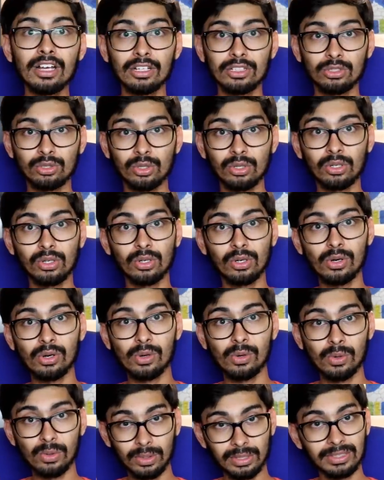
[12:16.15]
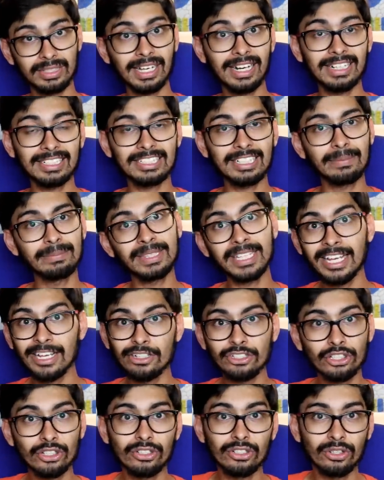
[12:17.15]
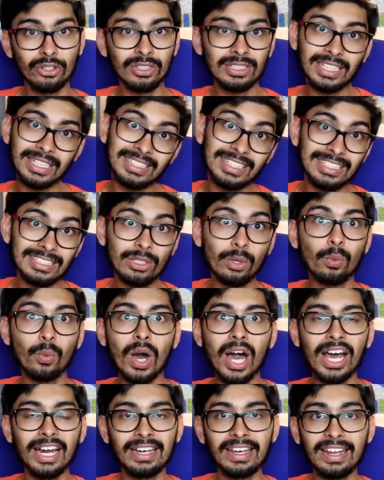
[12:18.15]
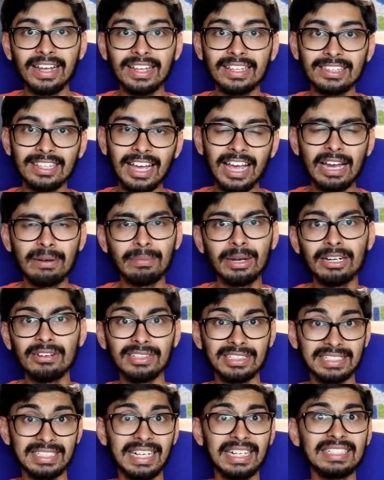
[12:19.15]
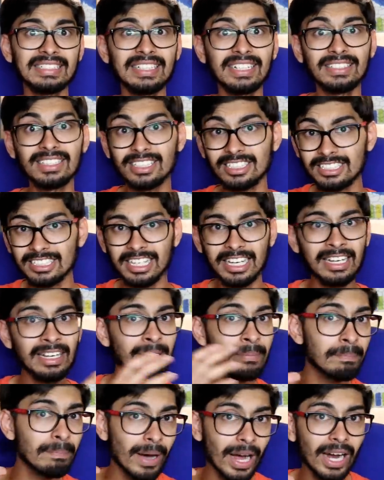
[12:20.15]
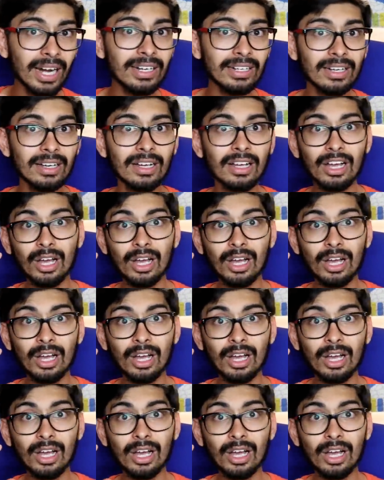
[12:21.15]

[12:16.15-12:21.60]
So that is something you should know, that there's a warning in the helmet which says that the chin part